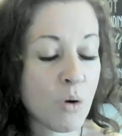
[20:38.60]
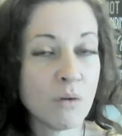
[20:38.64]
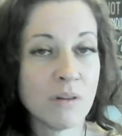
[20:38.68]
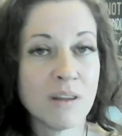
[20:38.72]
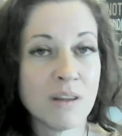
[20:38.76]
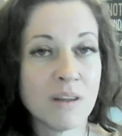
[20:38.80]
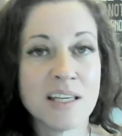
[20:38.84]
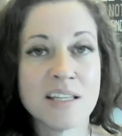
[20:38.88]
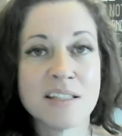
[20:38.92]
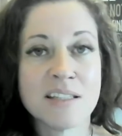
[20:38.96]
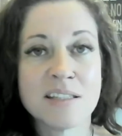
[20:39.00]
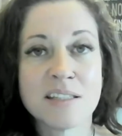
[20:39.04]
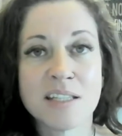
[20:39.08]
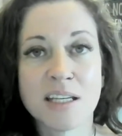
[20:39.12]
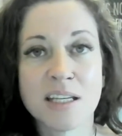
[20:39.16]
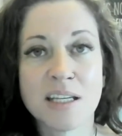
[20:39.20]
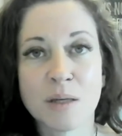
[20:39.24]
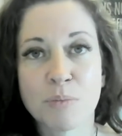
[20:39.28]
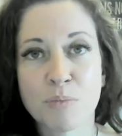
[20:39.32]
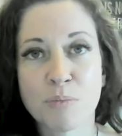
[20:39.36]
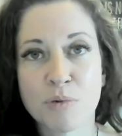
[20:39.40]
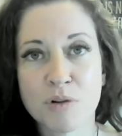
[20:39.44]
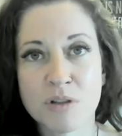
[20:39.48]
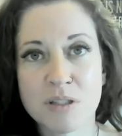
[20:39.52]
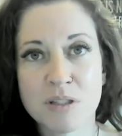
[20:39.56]

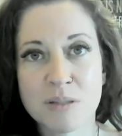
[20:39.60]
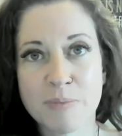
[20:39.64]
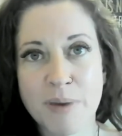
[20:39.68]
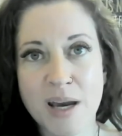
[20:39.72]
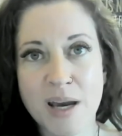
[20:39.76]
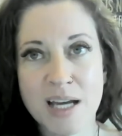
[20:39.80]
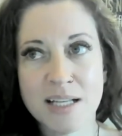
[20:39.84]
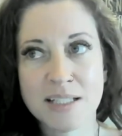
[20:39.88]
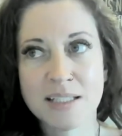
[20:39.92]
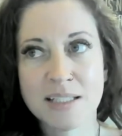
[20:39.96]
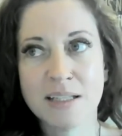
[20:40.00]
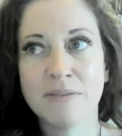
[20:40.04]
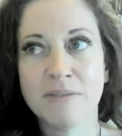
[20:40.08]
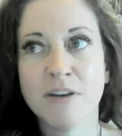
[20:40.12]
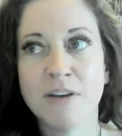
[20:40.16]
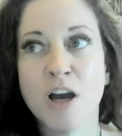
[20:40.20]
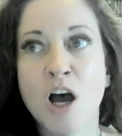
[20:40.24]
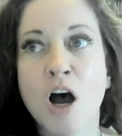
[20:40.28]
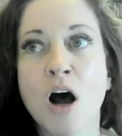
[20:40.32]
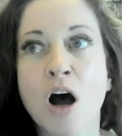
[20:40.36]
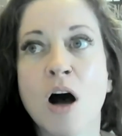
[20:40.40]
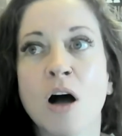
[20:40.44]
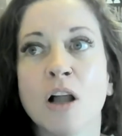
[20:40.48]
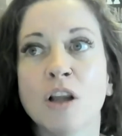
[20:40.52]
holistic perspective,